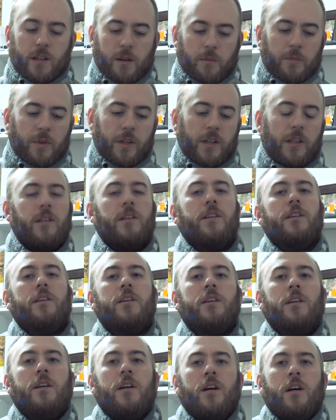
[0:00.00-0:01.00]
completely
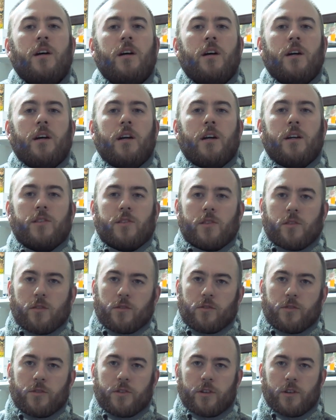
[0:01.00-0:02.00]

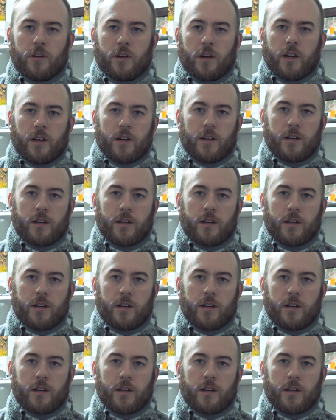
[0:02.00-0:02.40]
encircles your